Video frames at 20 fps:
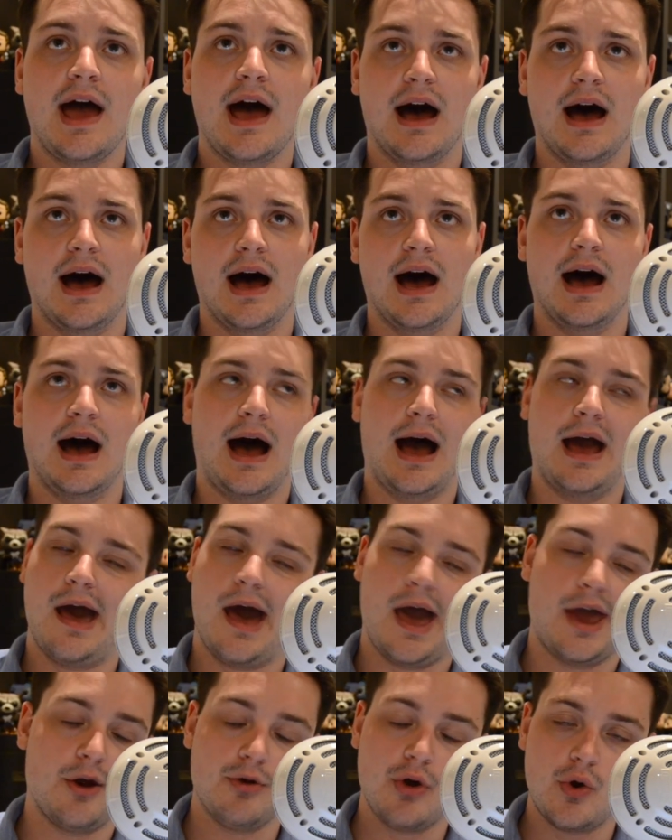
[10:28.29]
Uh, I,
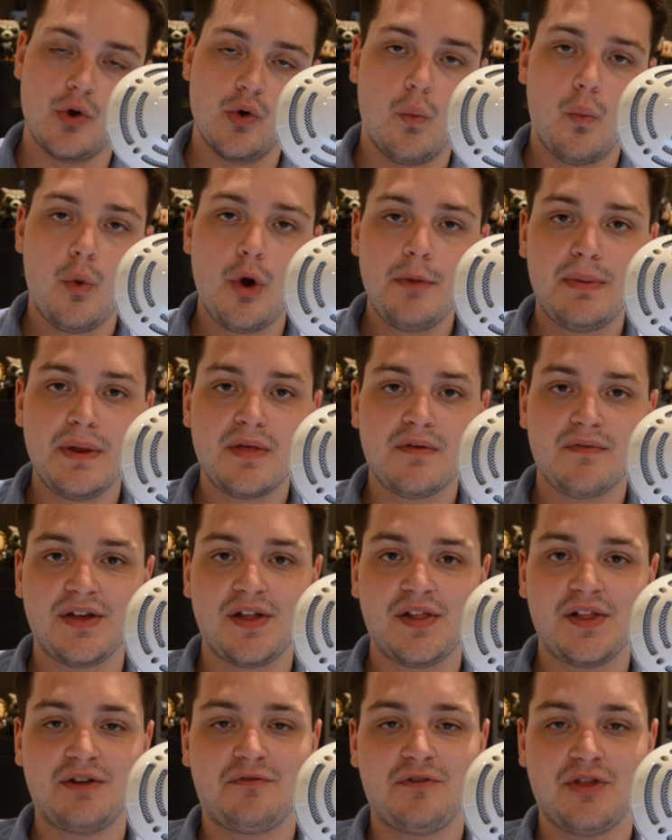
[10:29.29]
I, don't know who would be the
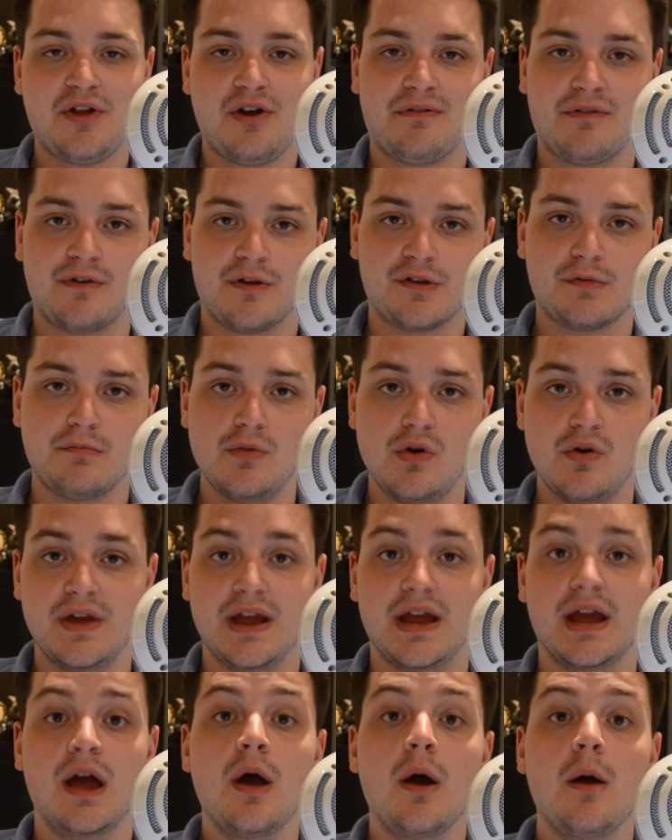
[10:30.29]
villain for their first
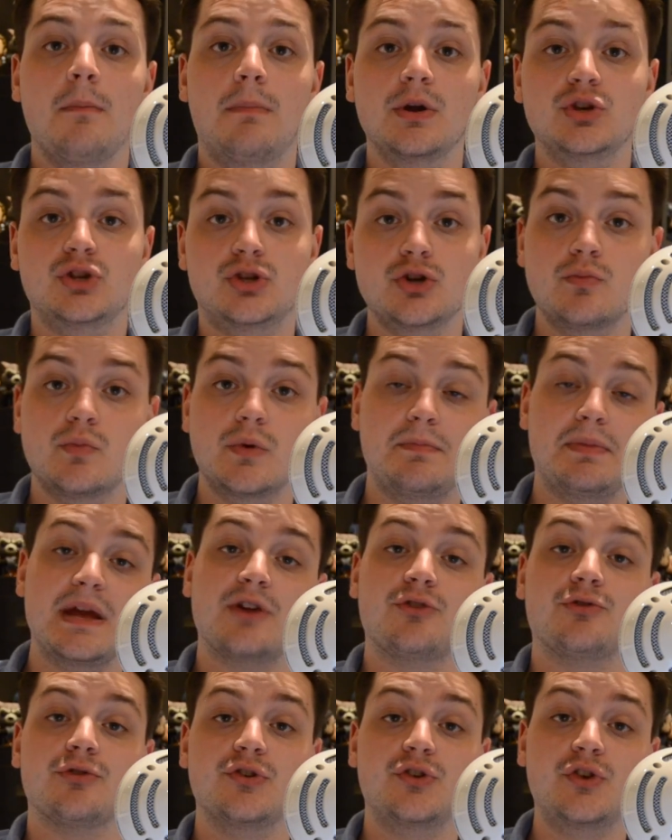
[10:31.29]
movie, but Doom would be
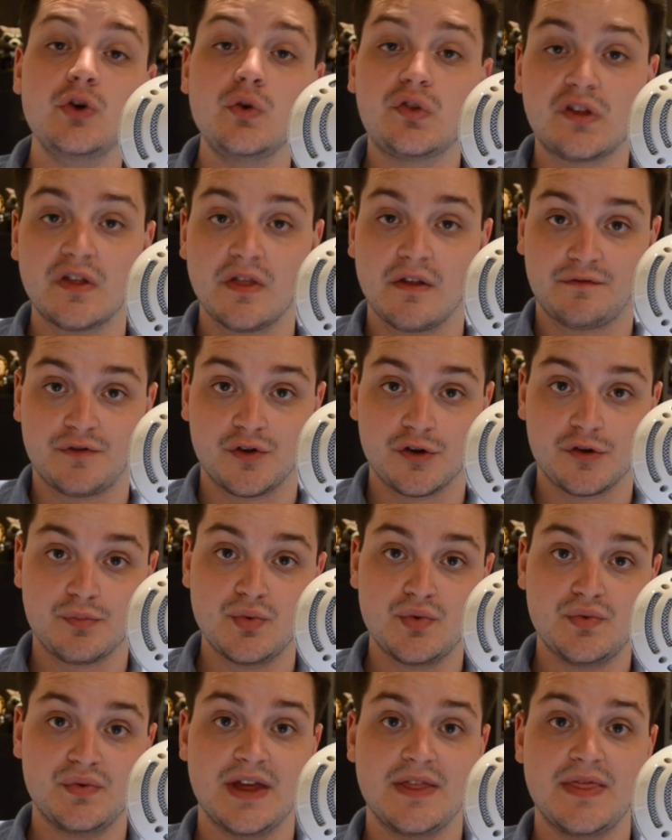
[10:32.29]
introduced in the first
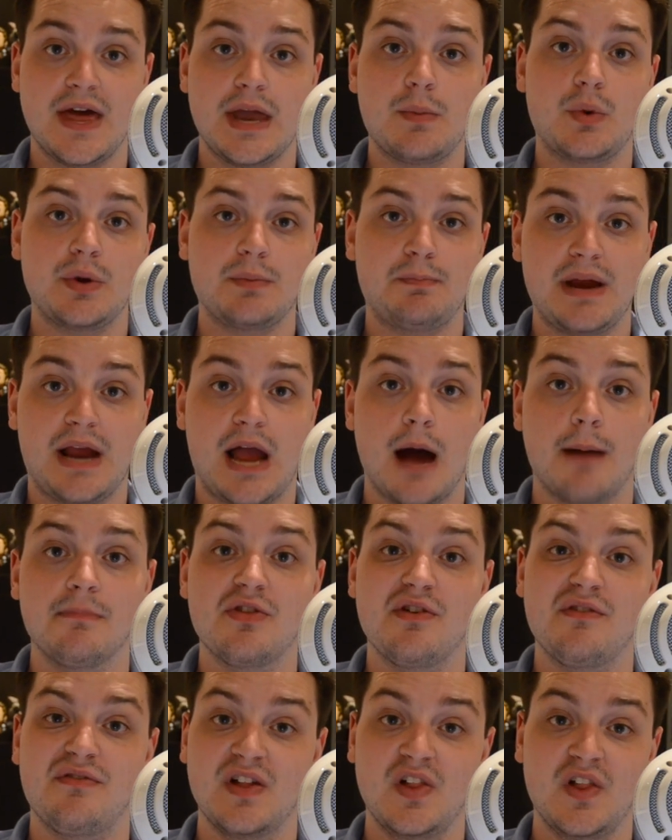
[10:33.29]
movie and then would become
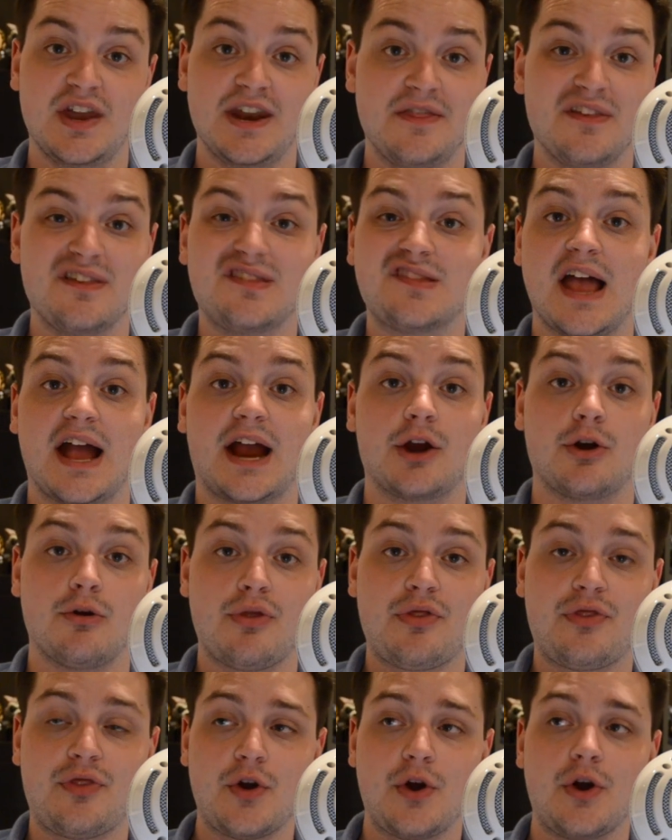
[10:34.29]
the villain in the second or
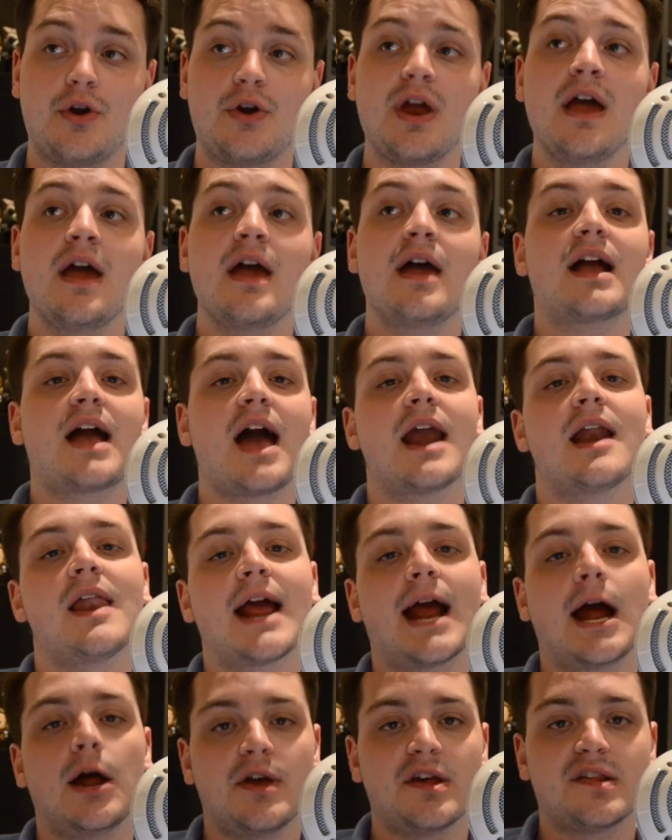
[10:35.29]
third, kind of like
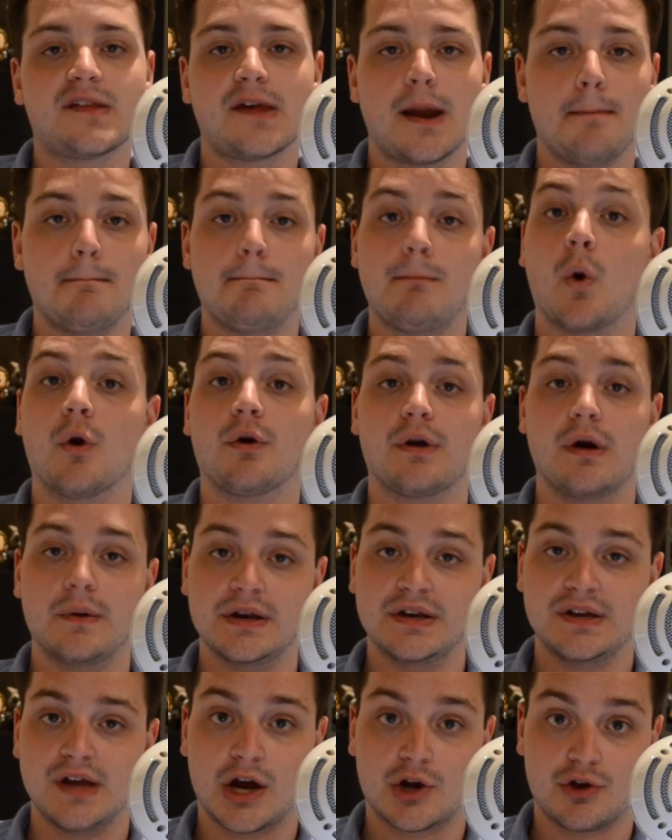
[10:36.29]
how they set up Mordo
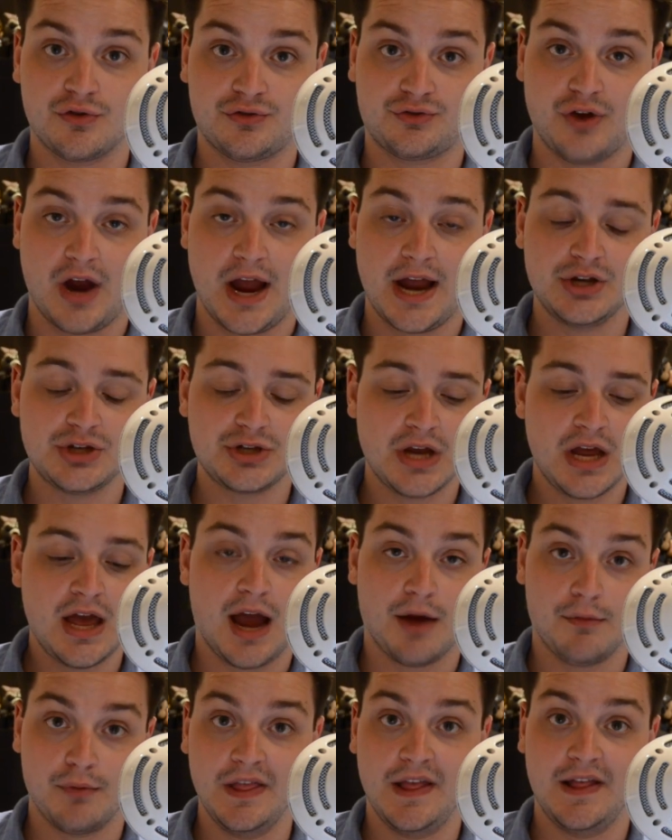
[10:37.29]
and Doctor Strange.
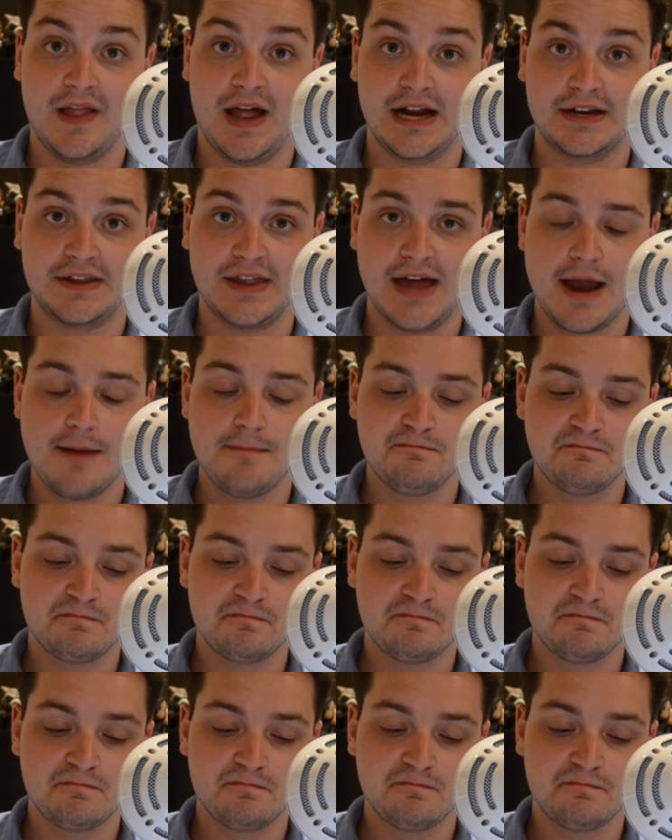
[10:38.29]
I really like that.